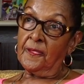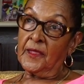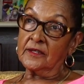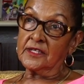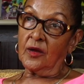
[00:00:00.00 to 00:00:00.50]

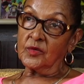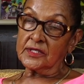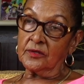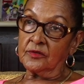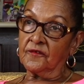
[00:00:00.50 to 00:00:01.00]
And that was
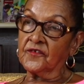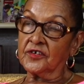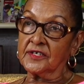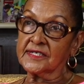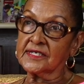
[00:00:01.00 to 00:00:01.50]
our
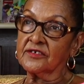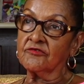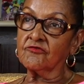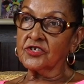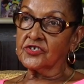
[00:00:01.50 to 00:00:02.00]
first
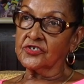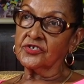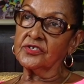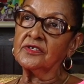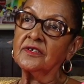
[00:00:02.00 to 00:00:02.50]

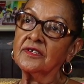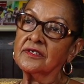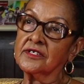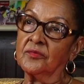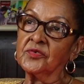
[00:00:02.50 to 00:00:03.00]
regional
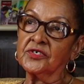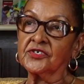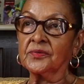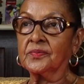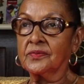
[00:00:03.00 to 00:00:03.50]
championship.